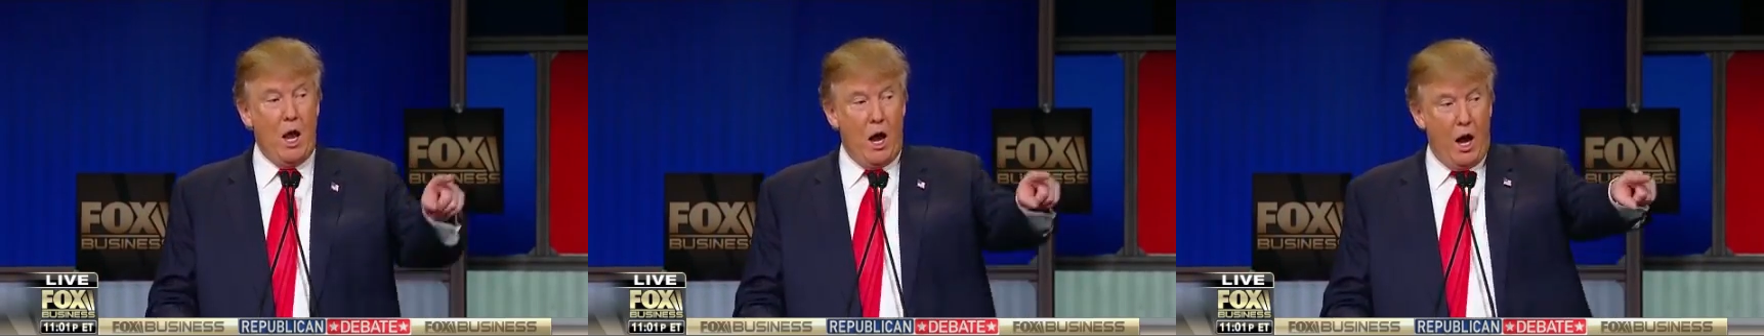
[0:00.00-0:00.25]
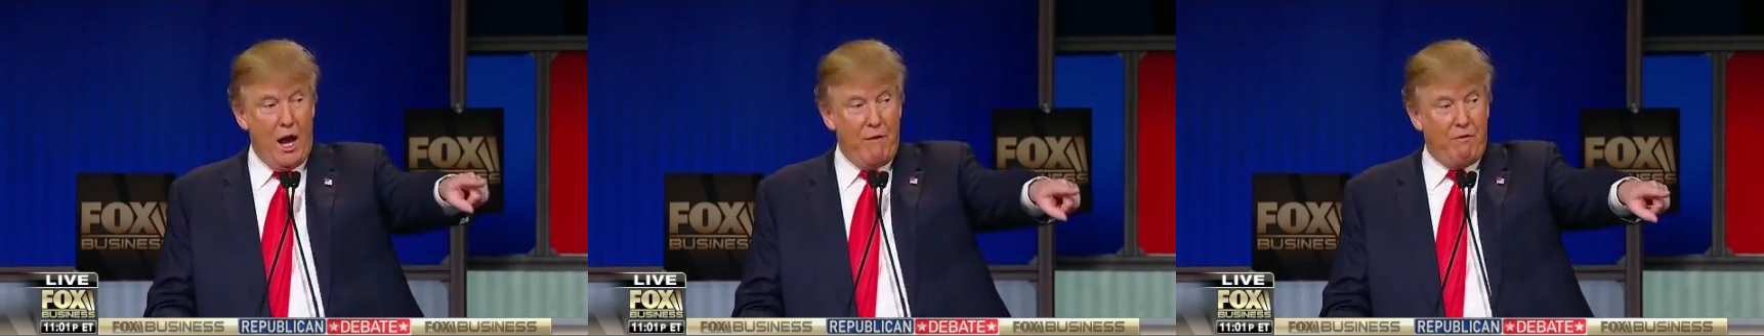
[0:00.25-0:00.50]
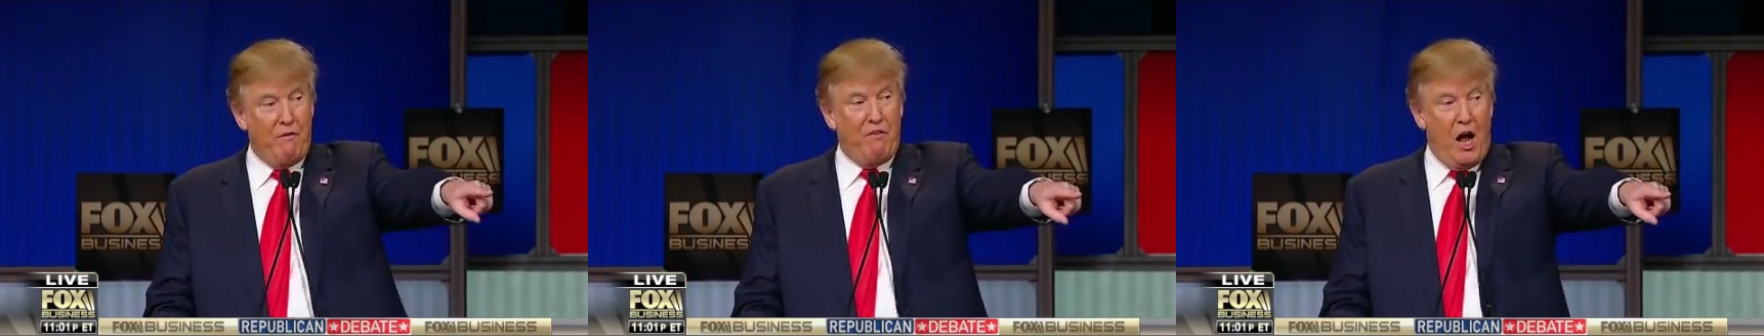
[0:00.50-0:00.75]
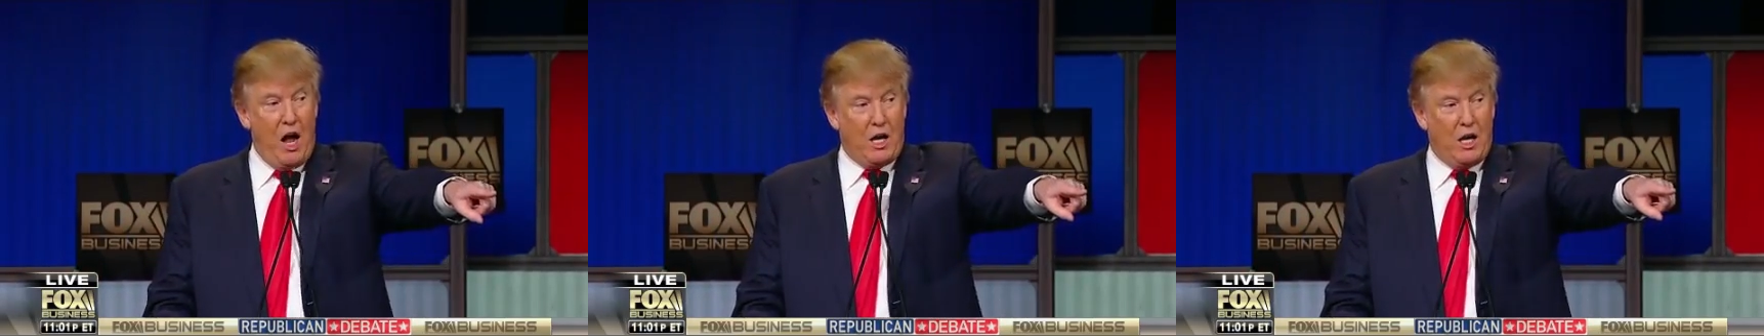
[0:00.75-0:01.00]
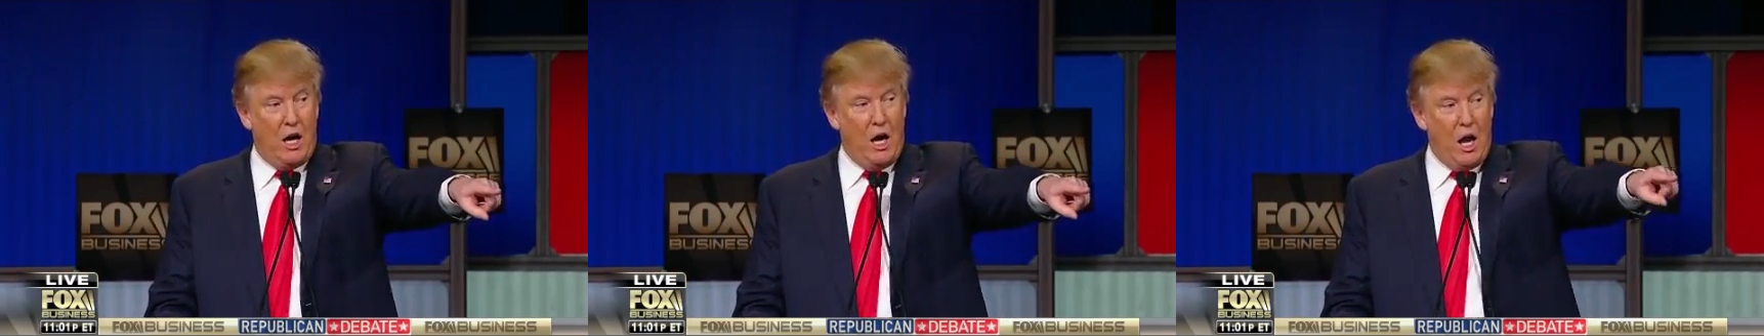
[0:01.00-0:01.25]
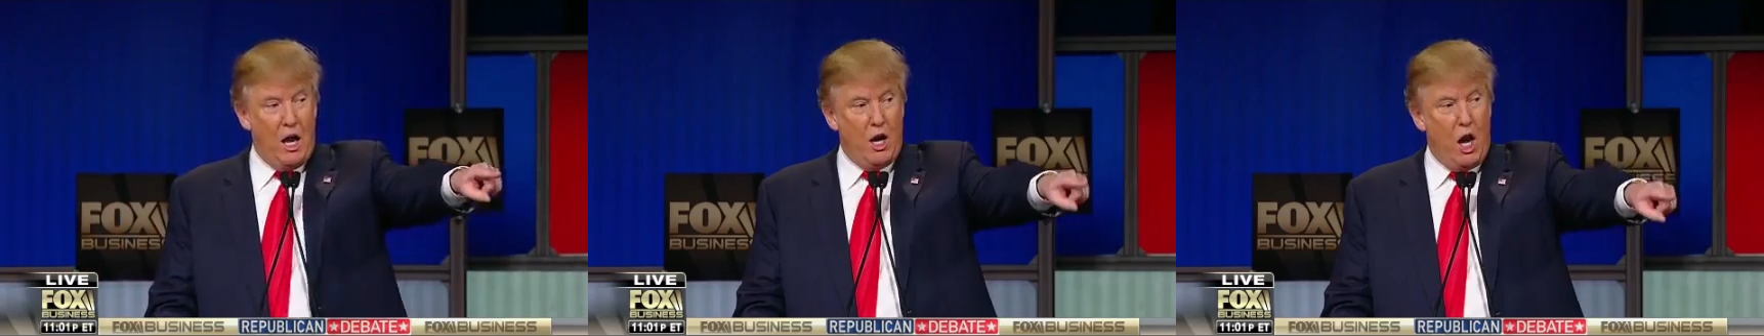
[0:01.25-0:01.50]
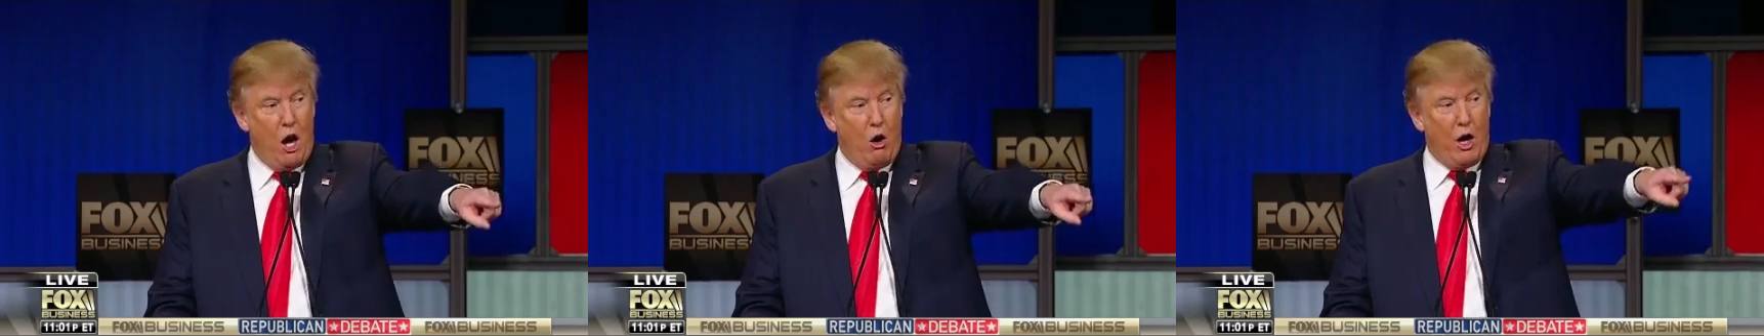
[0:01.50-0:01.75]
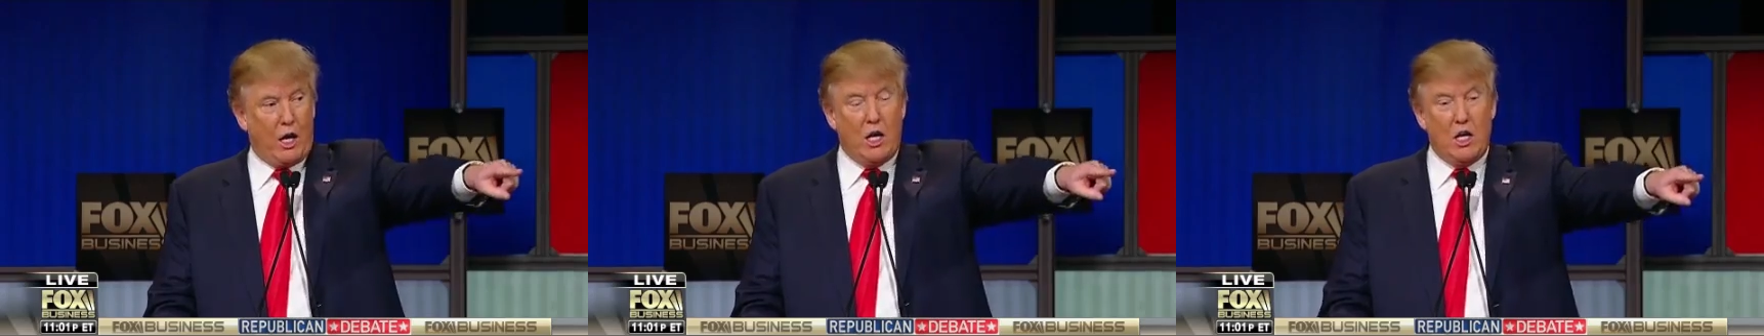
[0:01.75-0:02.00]
I have Ivanka and
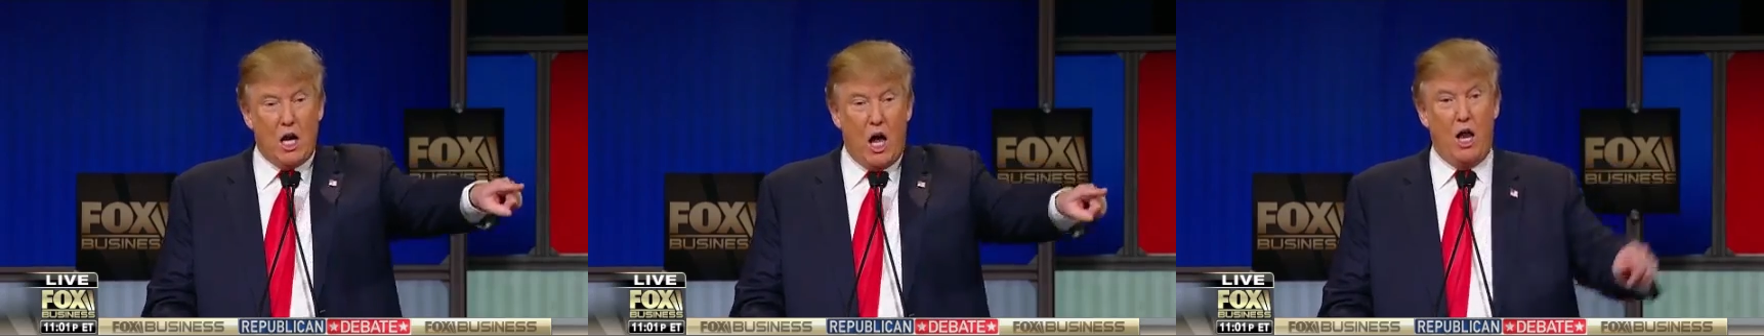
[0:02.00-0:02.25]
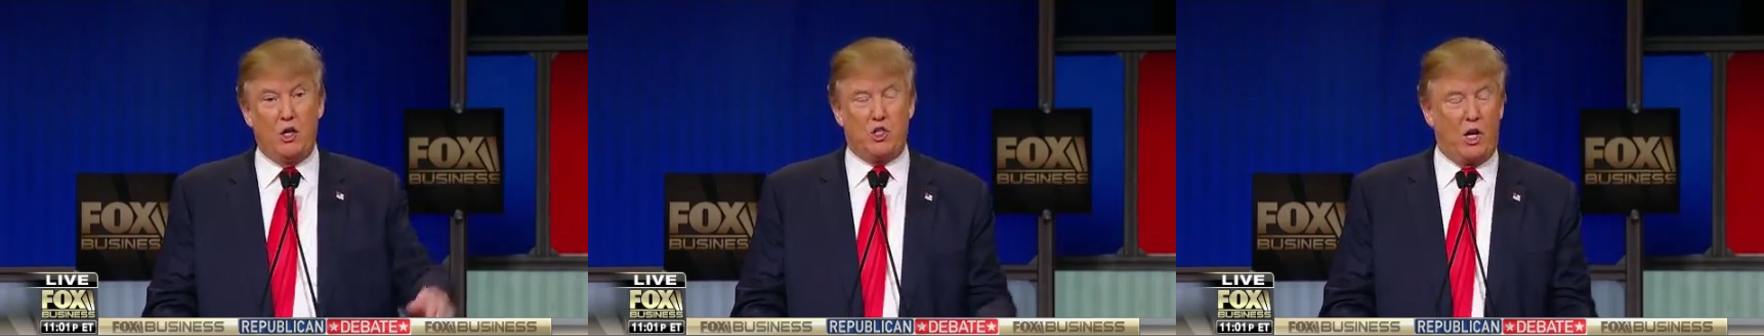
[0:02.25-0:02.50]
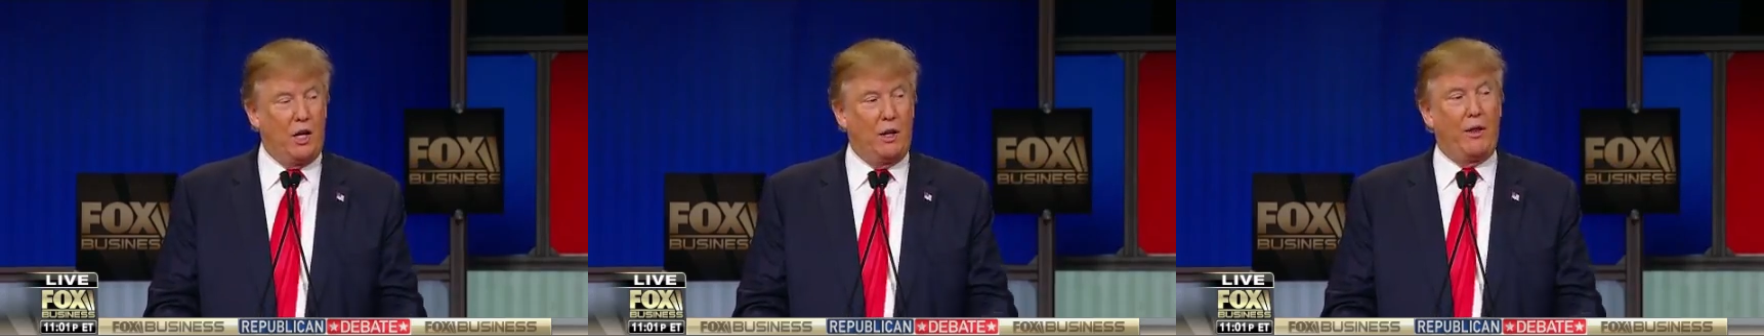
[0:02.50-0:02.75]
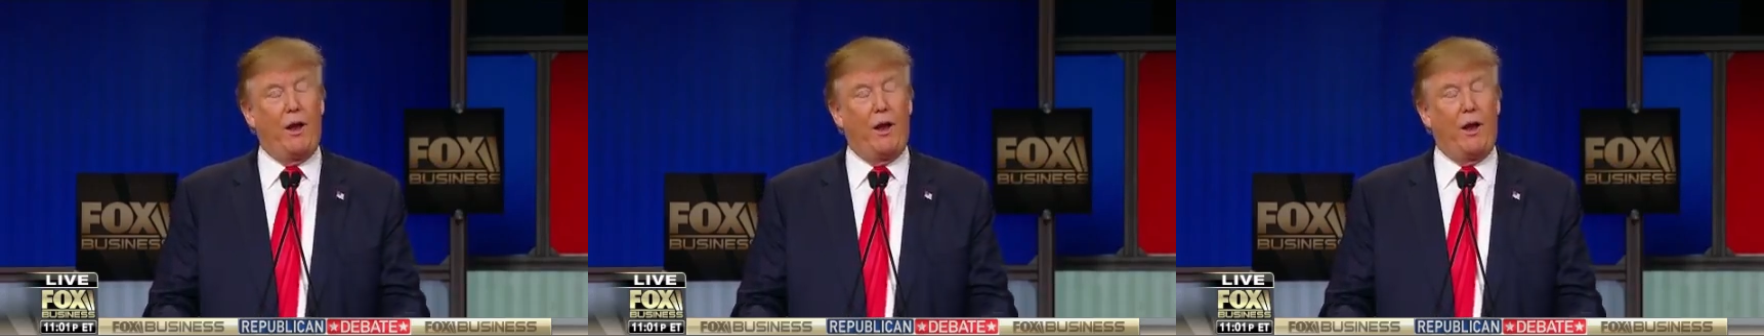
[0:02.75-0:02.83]
Eric and Don sitting